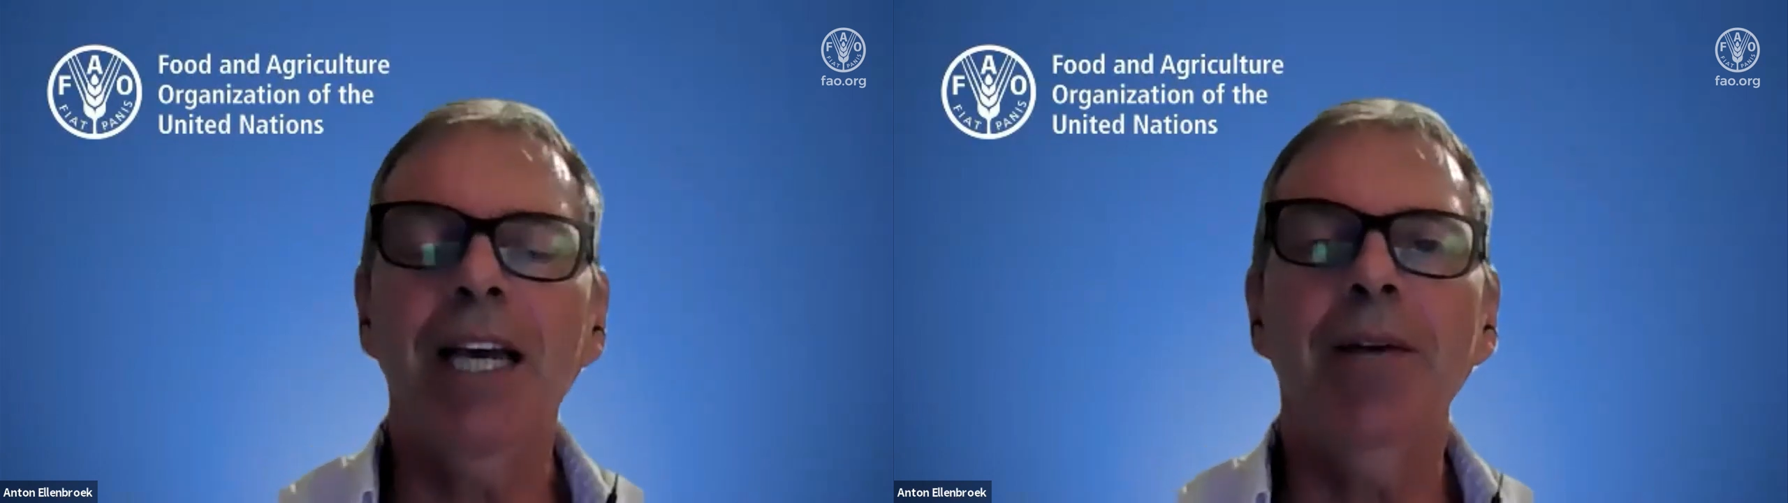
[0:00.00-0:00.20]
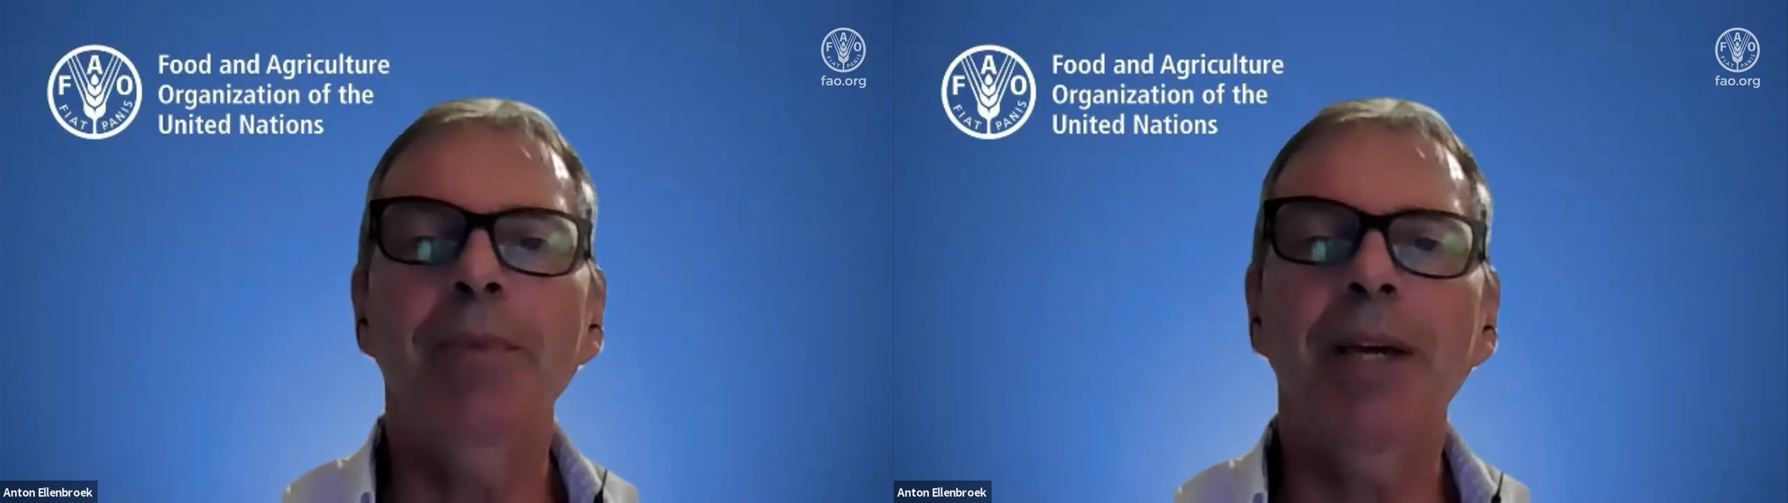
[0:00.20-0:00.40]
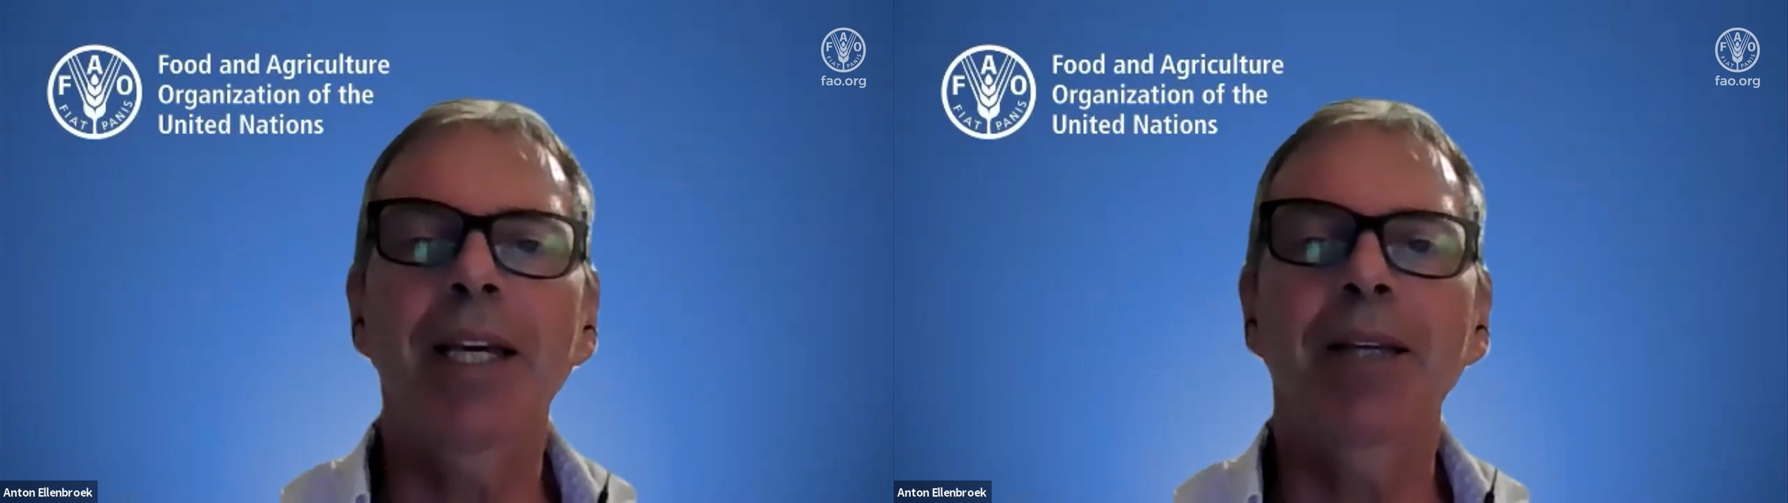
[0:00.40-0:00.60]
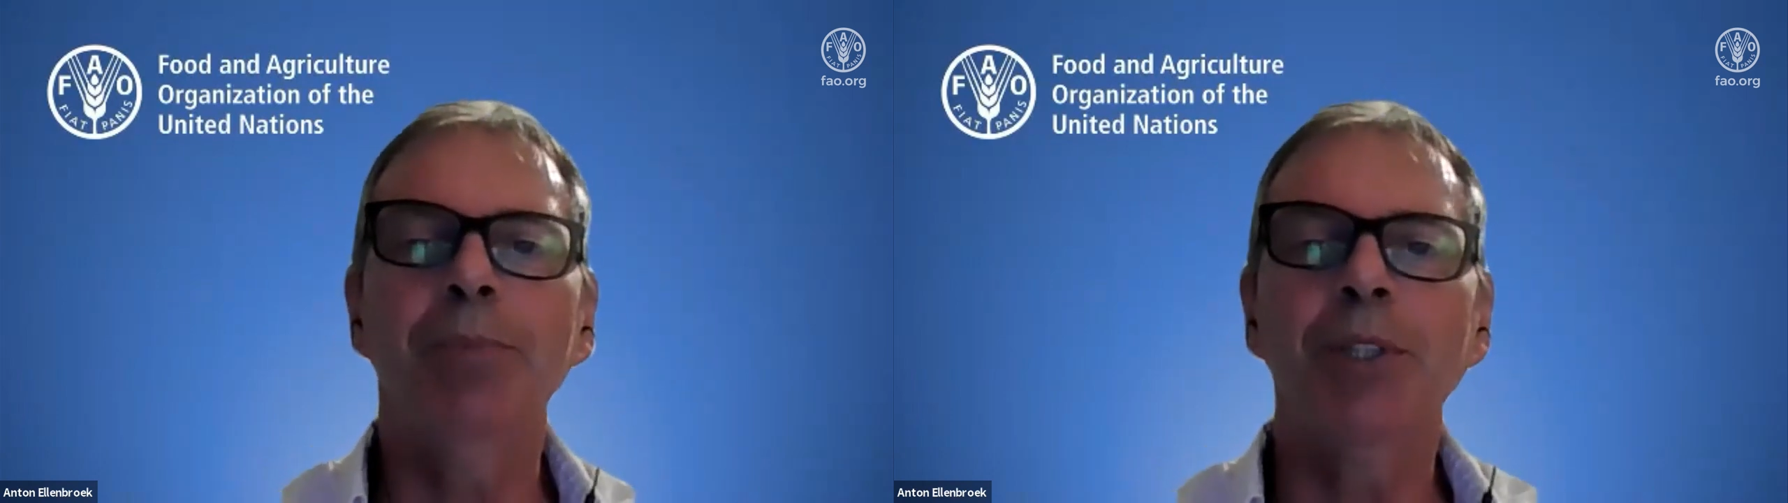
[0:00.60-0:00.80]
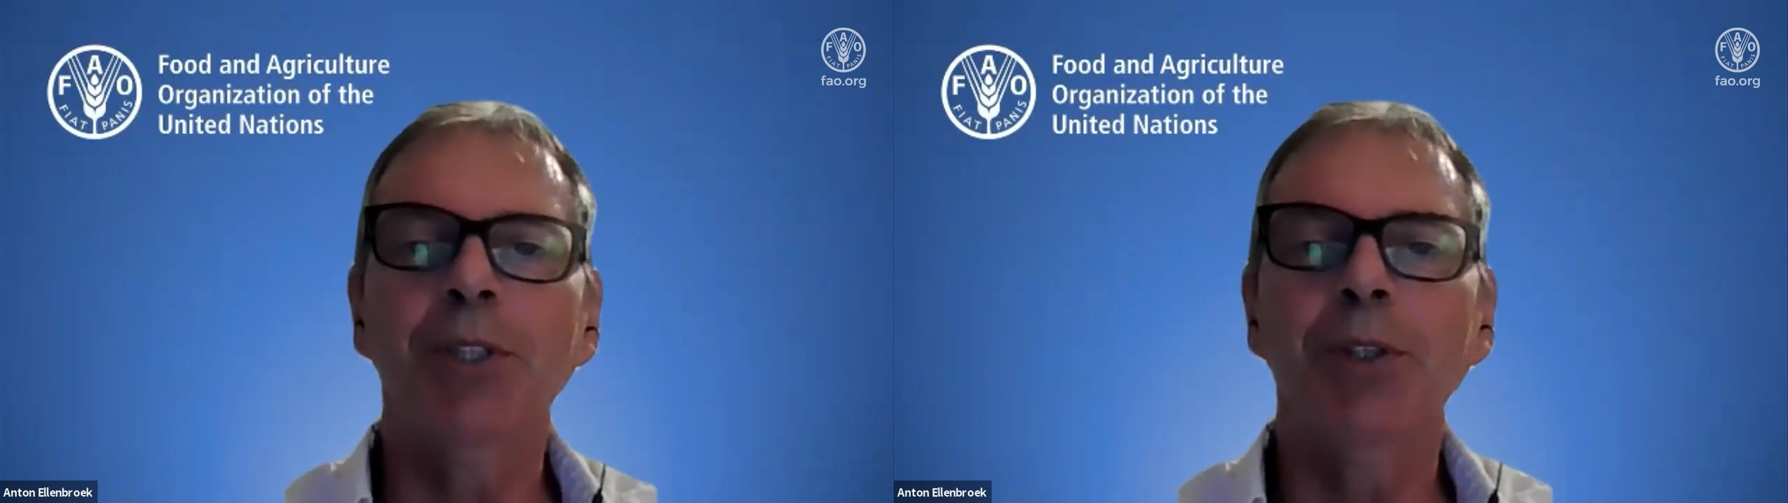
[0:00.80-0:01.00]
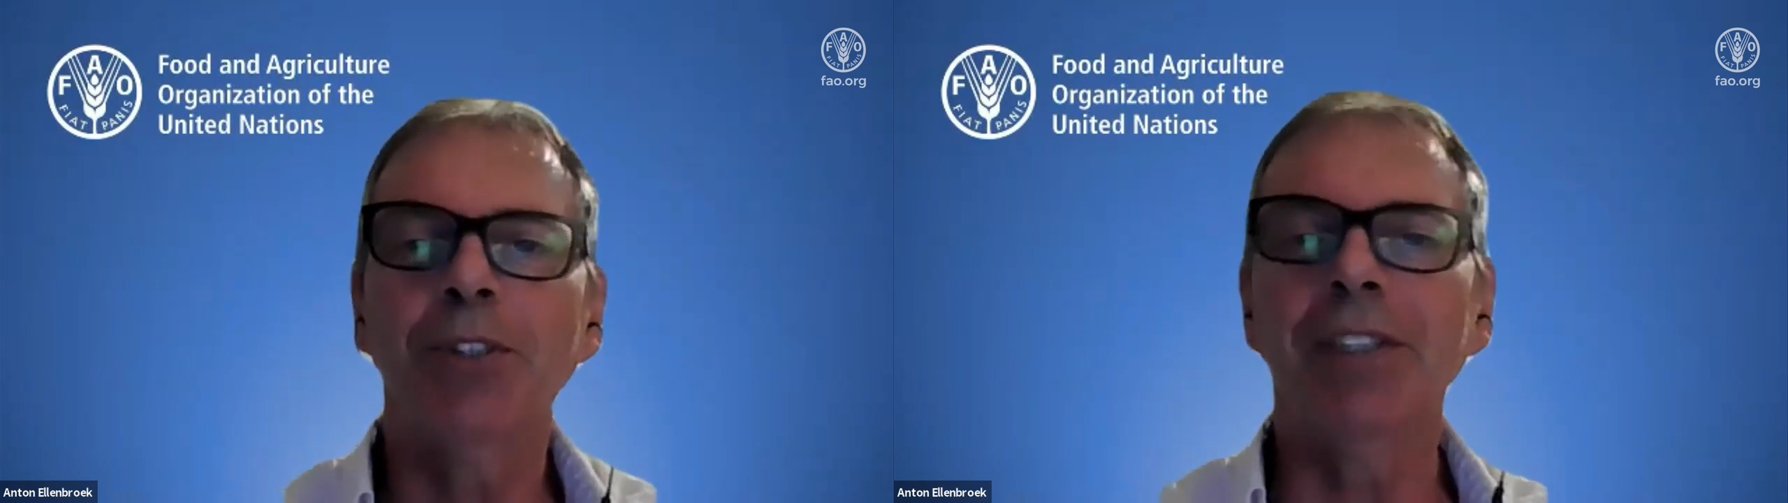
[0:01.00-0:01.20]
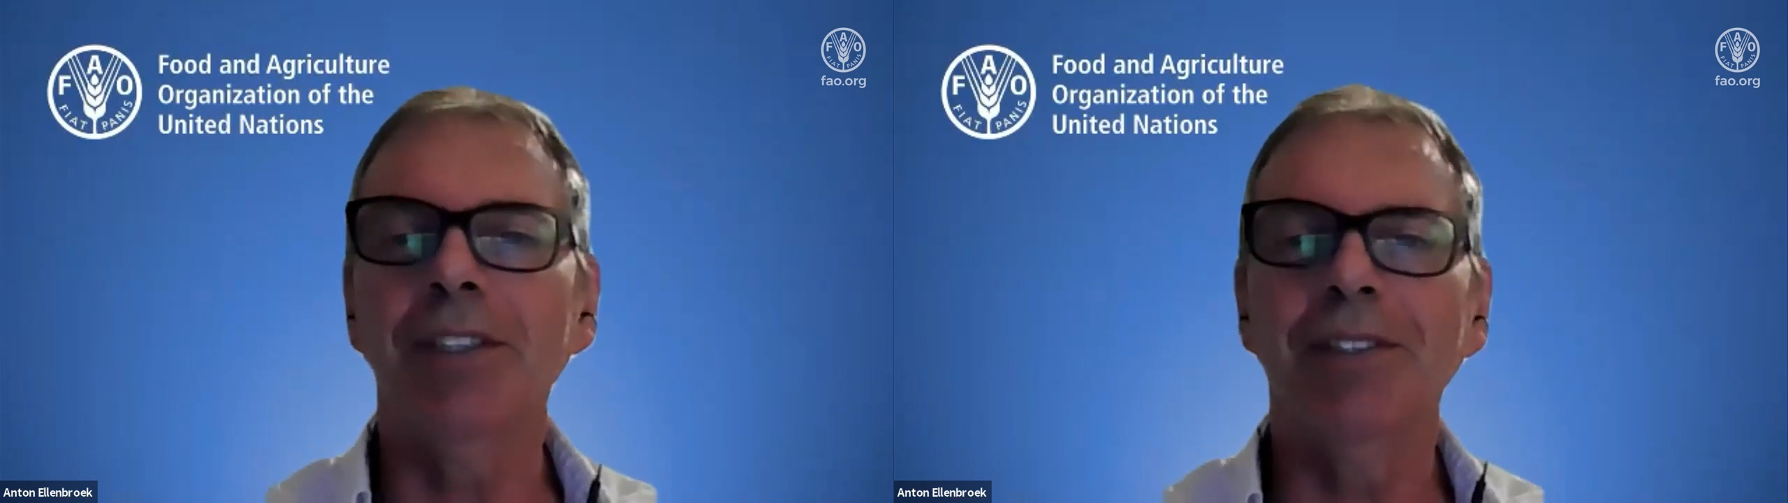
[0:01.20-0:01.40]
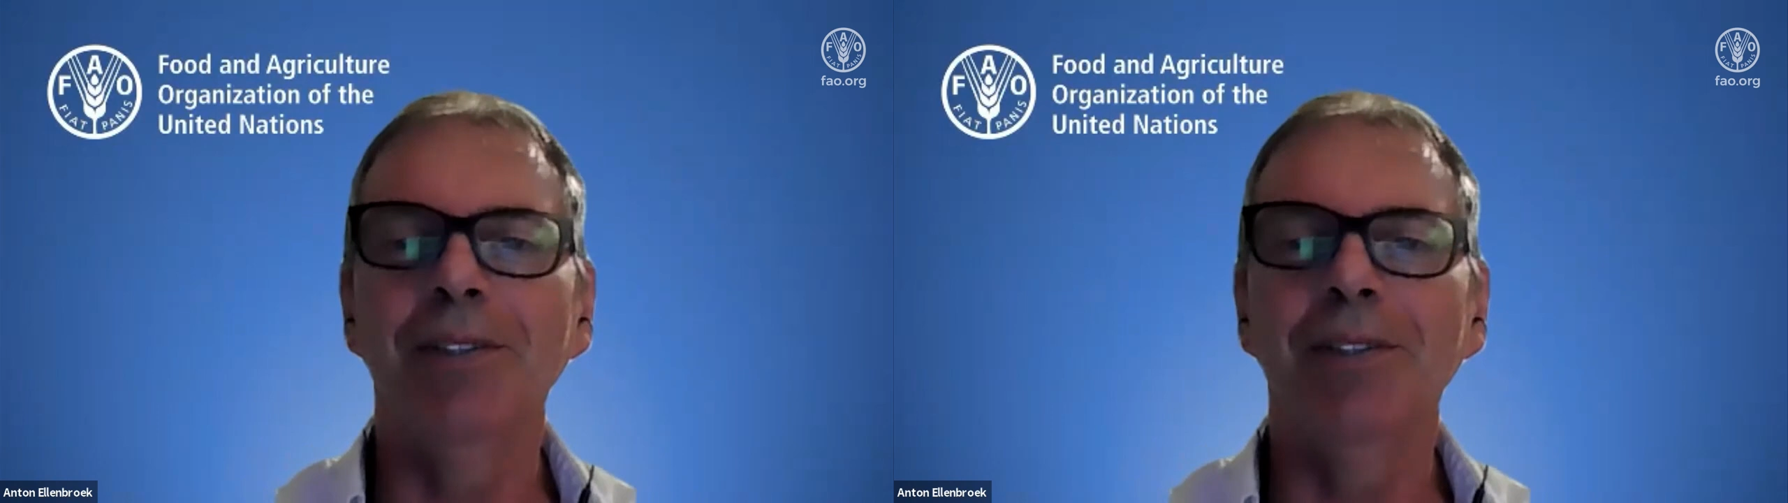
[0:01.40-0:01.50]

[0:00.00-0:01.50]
am a producer